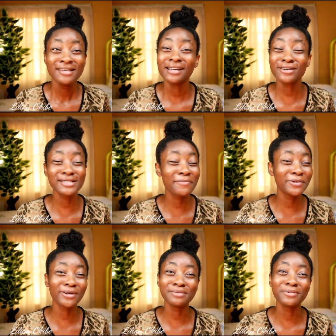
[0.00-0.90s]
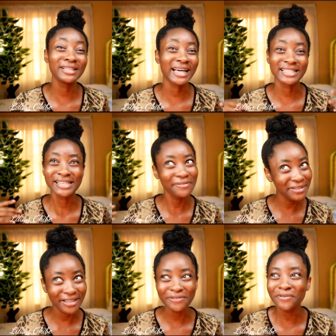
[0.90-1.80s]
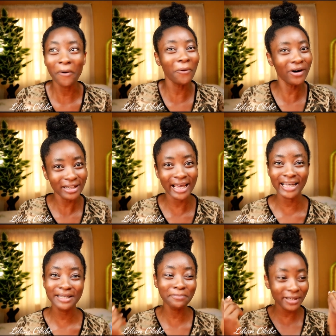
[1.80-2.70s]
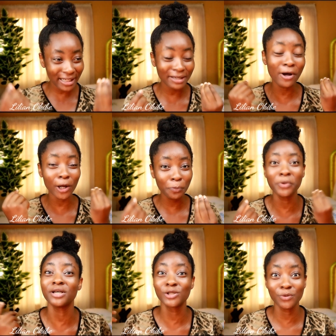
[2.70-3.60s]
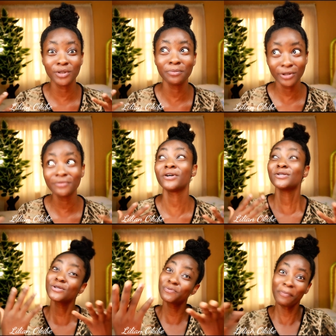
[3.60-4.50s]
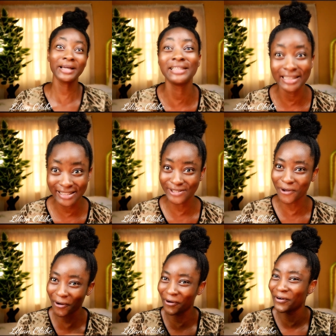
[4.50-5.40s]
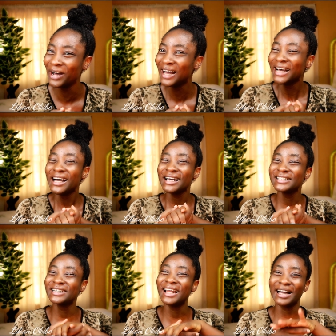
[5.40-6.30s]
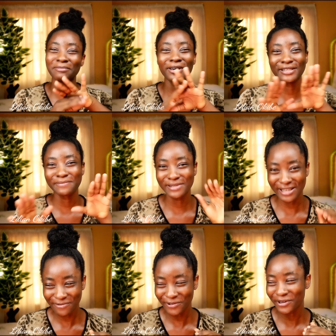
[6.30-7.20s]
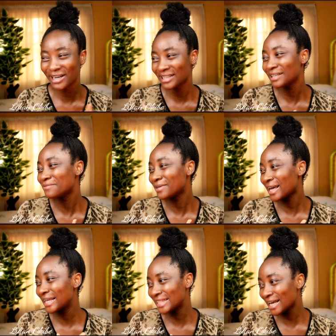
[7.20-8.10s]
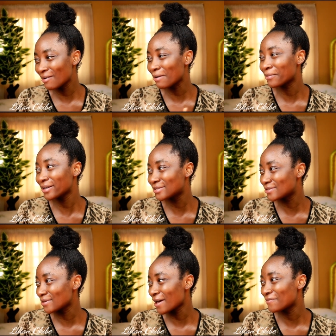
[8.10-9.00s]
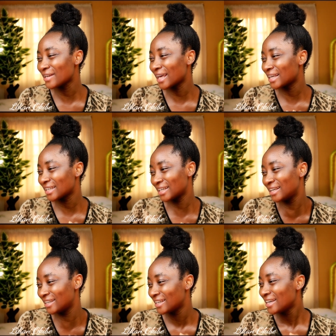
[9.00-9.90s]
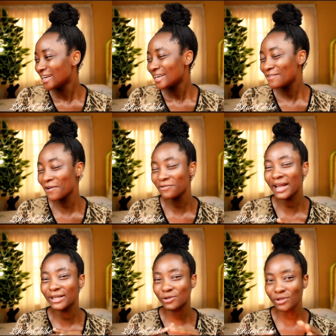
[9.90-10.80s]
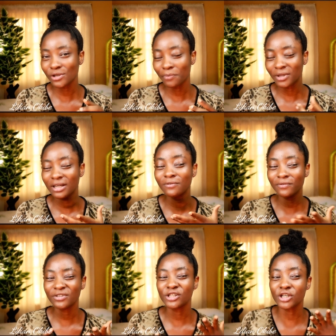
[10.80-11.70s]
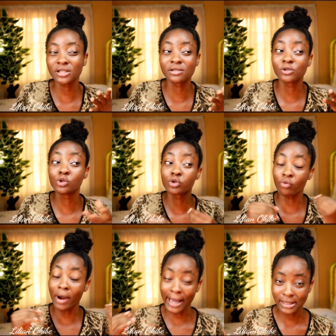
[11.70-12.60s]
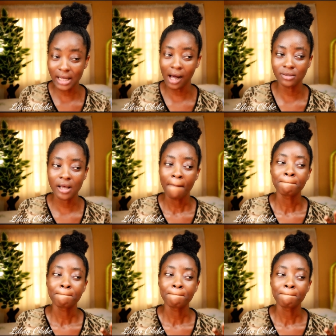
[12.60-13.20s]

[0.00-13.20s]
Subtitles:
you're just keeping all the money and saving it for what? Like, the money, God bless you with the money for you to spend it. So it's not like I'm not going to be saving or anything, but like, now I'm going to, I feel like if I feel like doing something, even if it's just to try it out,